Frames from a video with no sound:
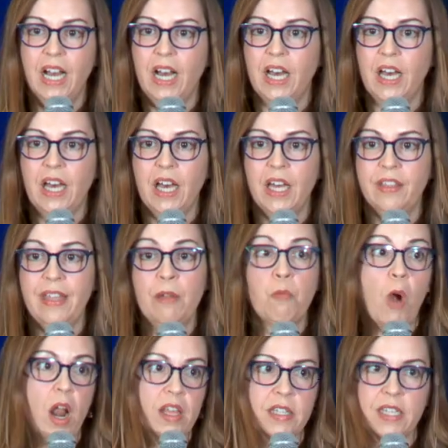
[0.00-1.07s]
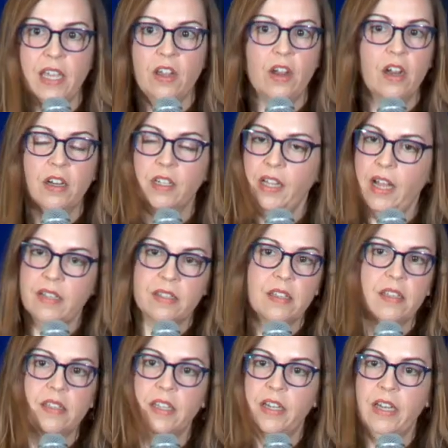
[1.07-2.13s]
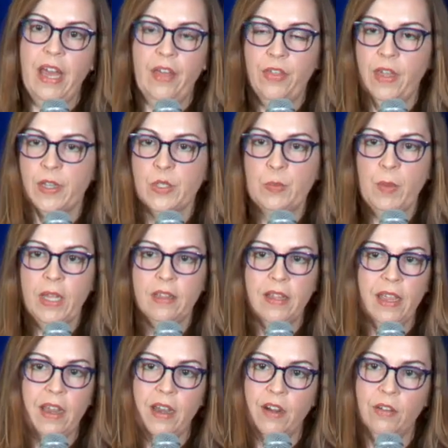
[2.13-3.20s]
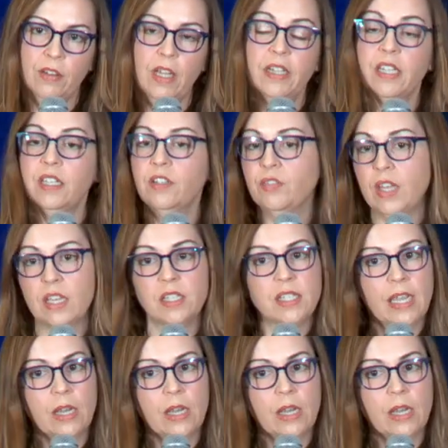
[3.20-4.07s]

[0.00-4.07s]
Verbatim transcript: Uh, they want to take our classes in ethics, but they're lucky if they can